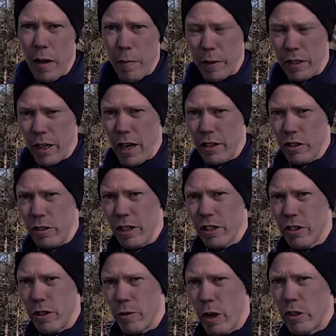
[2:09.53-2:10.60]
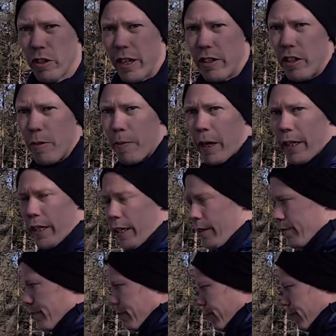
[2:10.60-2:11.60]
But as soon as you rotate your body,